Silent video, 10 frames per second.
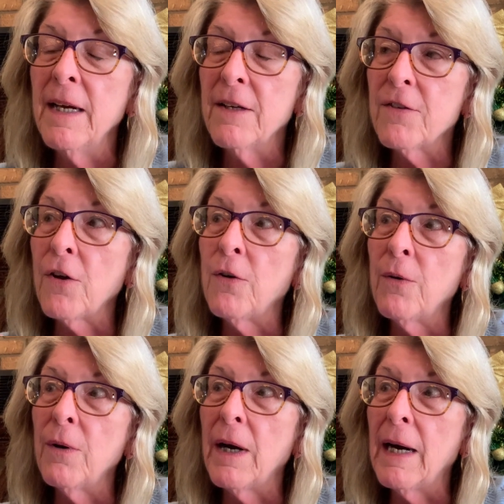
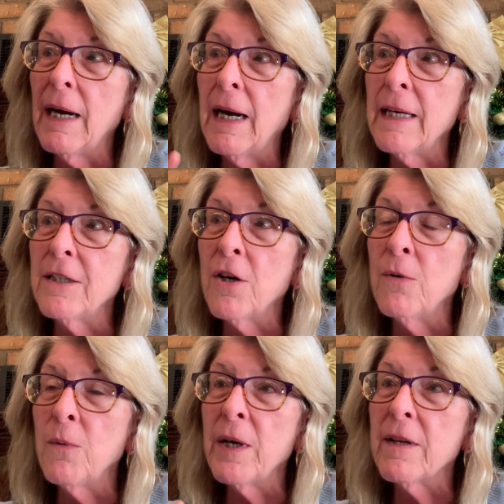So I
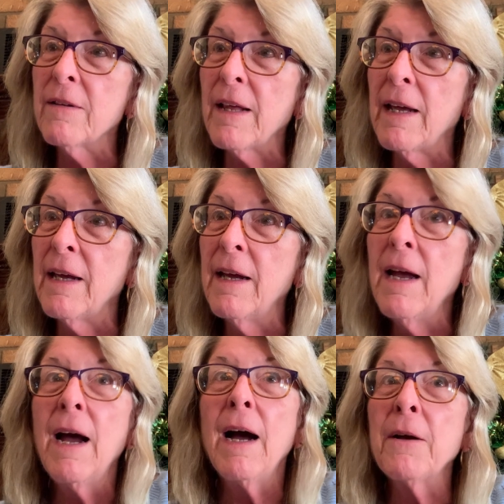don't want to say,
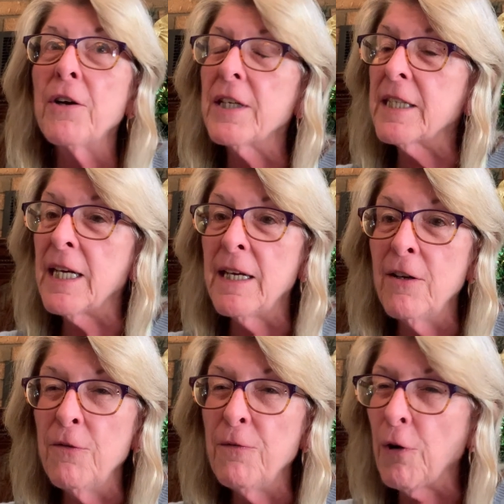I'm going to take
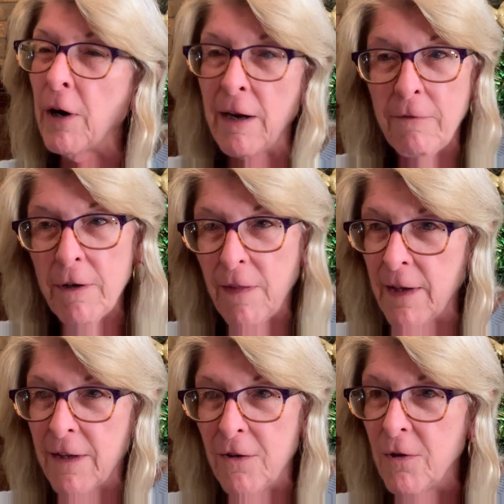you for
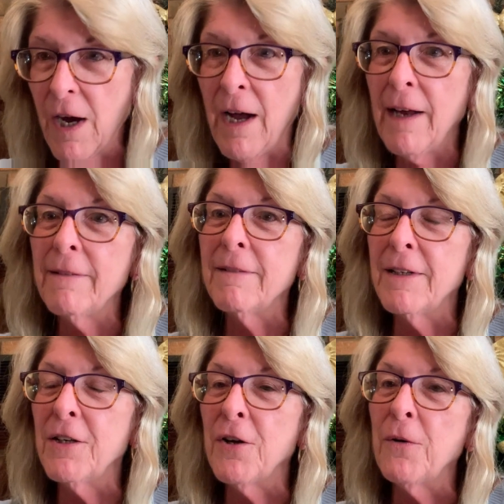everything you got,
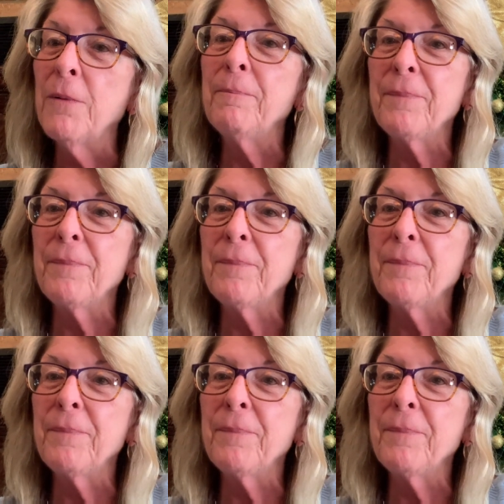you know,